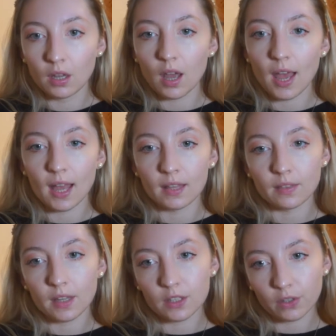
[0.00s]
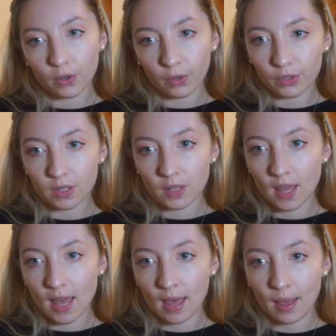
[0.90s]
And this cost
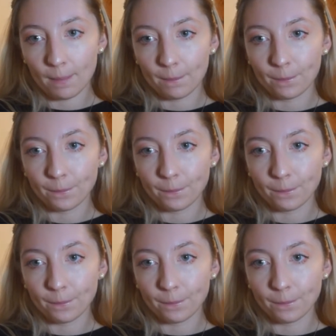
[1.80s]
them,